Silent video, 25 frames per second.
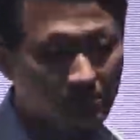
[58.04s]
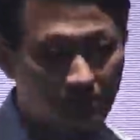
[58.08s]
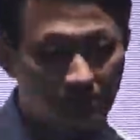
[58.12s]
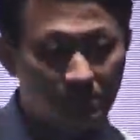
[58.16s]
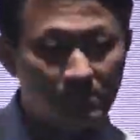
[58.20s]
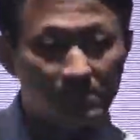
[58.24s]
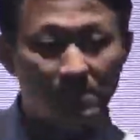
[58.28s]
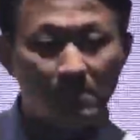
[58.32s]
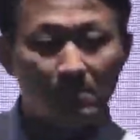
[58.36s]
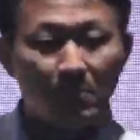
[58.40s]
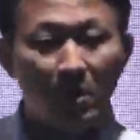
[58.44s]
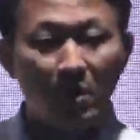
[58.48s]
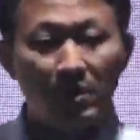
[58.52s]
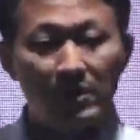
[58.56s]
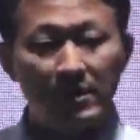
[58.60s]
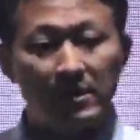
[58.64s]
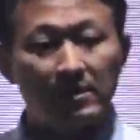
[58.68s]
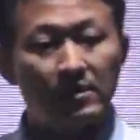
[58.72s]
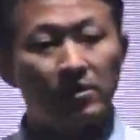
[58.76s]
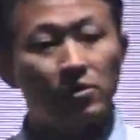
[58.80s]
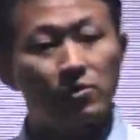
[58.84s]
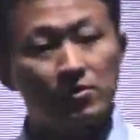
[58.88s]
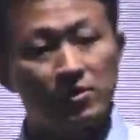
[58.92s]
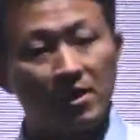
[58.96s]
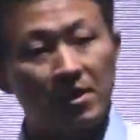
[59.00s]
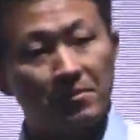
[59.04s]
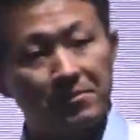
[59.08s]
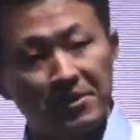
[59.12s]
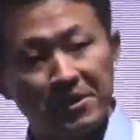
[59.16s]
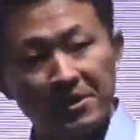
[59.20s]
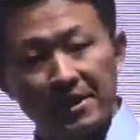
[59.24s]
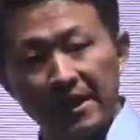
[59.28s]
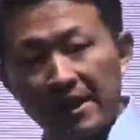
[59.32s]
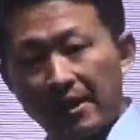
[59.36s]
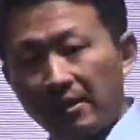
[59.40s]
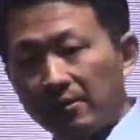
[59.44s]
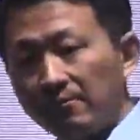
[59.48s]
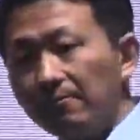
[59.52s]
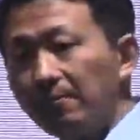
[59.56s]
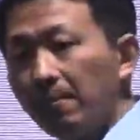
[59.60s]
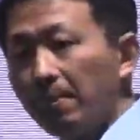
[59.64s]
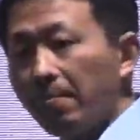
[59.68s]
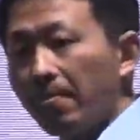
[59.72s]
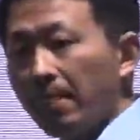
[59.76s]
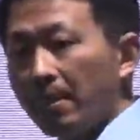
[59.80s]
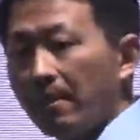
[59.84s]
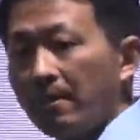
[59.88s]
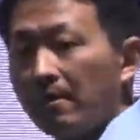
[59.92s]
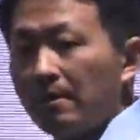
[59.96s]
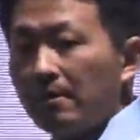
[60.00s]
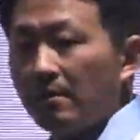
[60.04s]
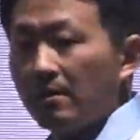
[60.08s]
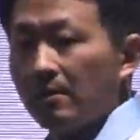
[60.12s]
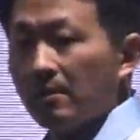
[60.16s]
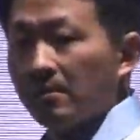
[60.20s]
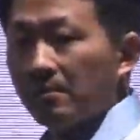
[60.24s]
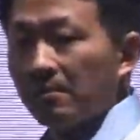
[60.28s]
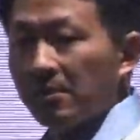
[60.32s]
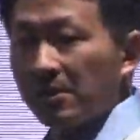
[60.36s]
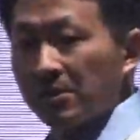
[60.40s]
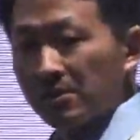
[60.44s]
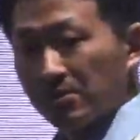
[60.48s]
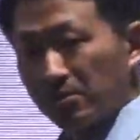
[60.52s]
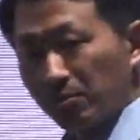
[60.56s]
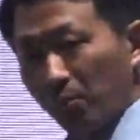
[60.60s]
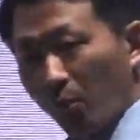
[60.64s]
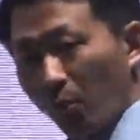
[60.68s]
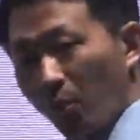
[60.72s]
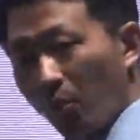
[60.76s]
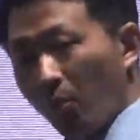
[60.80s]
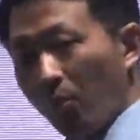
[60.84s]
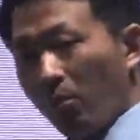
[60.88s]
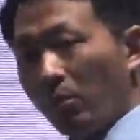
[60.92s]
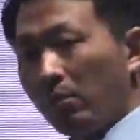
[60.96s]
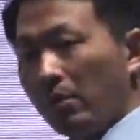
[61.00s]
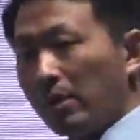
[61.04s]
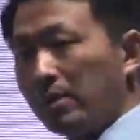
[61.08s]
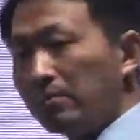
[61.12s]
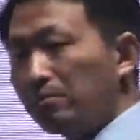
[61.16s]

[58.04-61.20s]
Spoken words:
the market goes up and down, but then more and